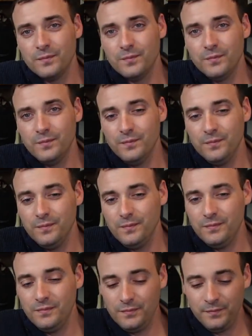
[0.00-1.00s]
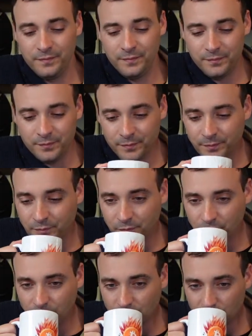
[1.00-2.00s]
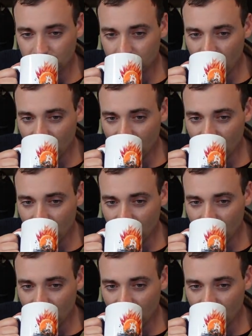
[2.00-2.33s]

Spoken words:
No words are spoken by the person on screen.